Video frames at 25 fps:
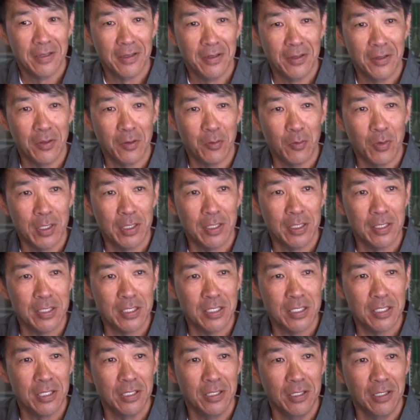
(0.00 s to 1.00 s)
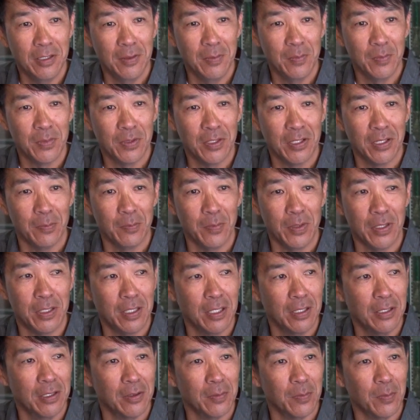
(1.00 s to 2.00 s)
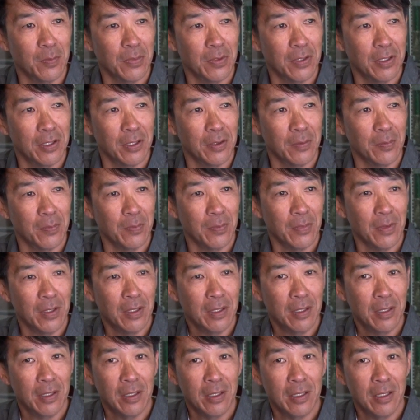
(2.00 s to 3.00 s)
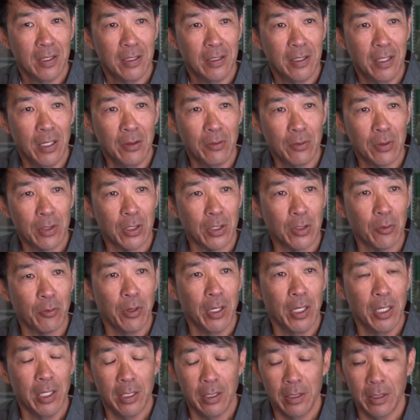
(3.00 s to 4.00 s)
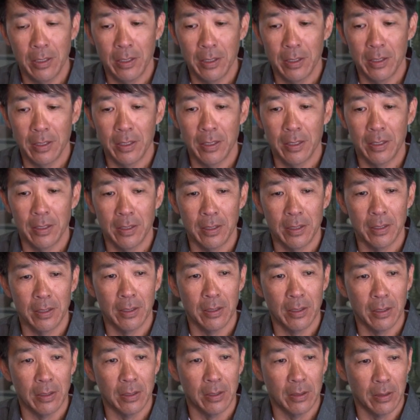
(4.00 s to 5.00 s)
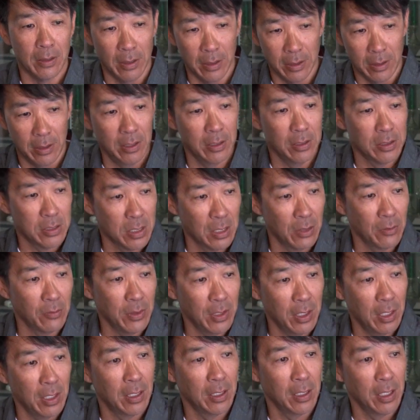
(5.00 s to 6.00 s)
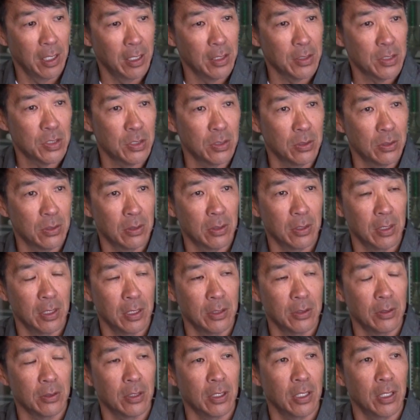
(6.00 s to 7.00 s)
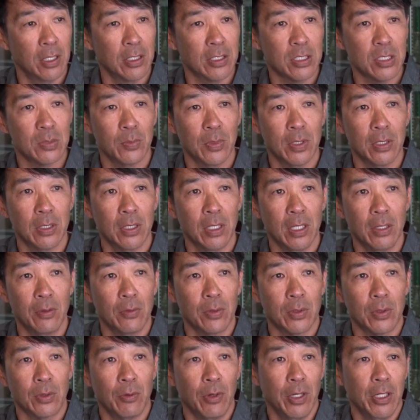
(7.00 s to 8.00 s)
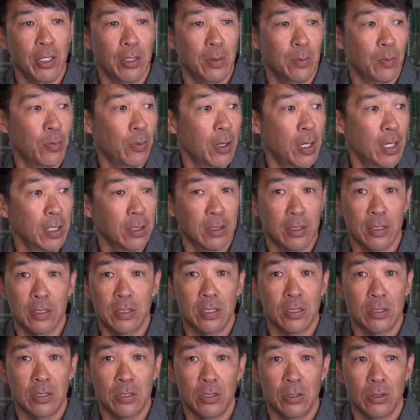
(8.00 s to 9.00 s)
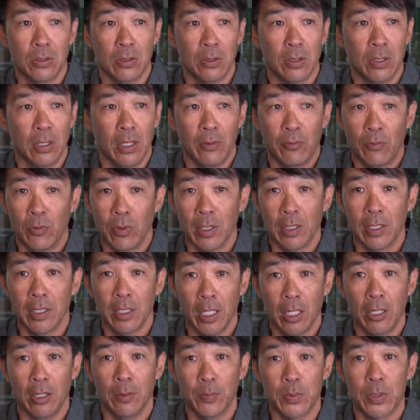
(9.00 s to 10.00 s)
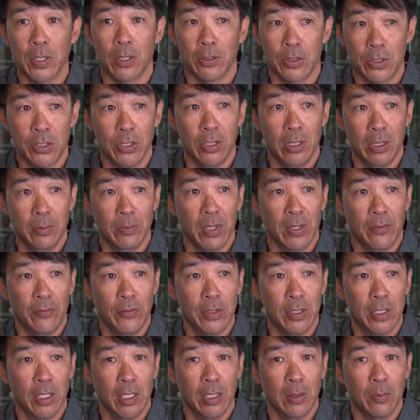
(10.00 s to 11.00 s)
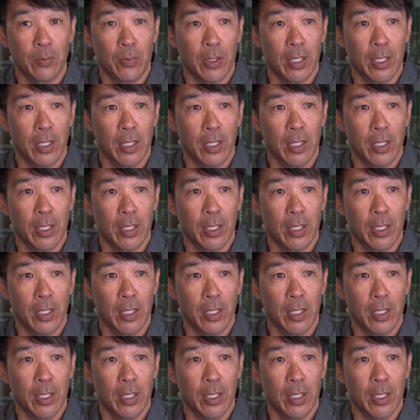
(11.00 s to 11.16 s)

you know, what this team can become. Um, they were great. The kids that we had last year, the underclassmen, they were great in practice this year. They really helped our team every day in